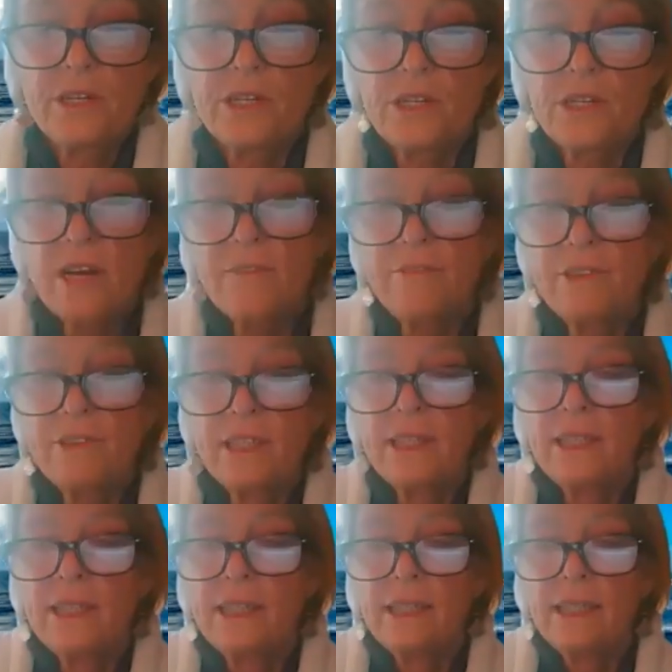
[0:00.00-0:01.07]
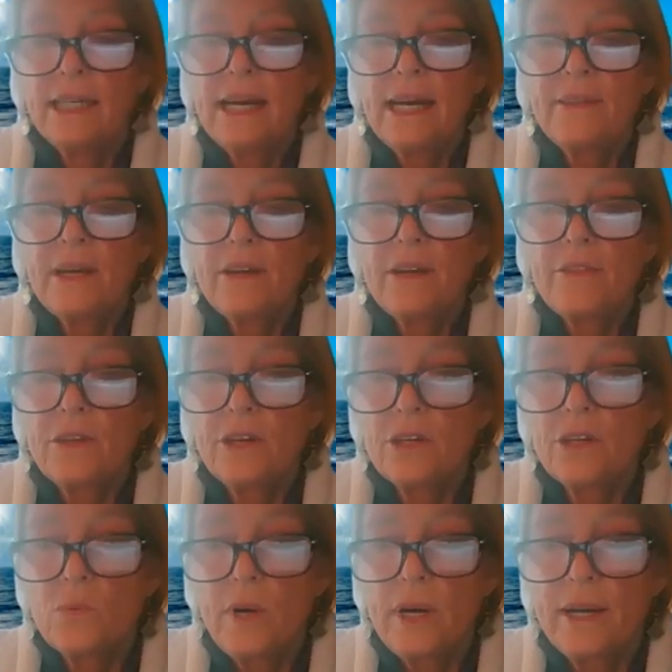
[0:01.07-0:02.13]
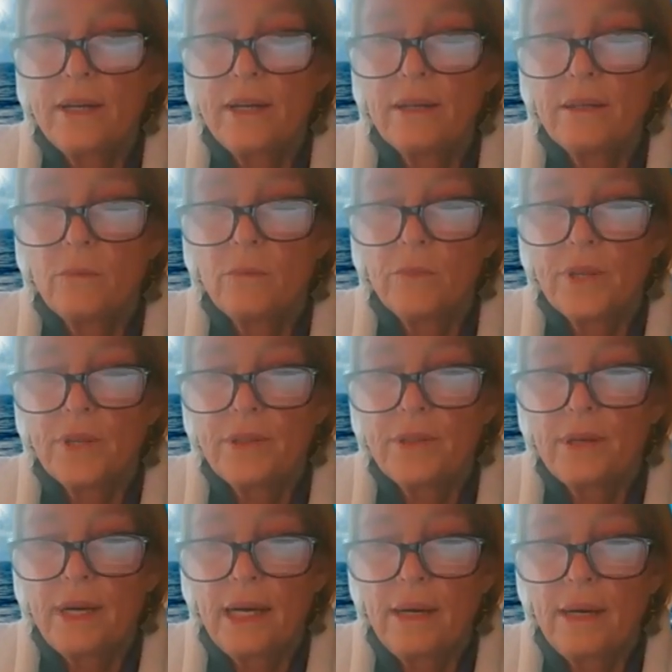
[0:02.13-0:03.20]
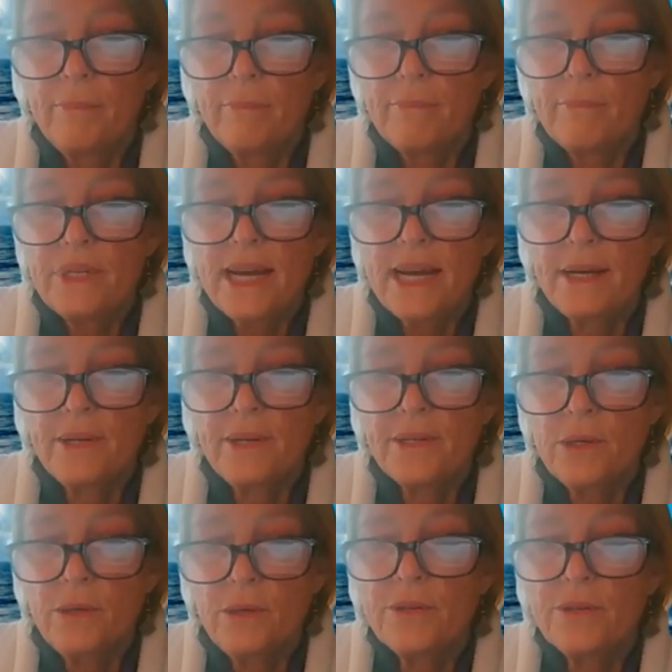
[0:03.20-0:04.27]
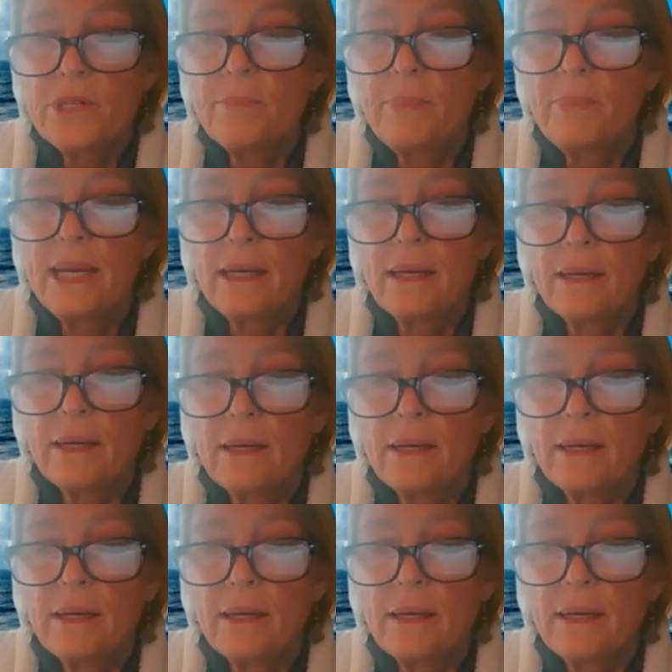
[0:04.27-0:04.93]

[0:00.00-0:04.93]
surf. And then a third one with sails also being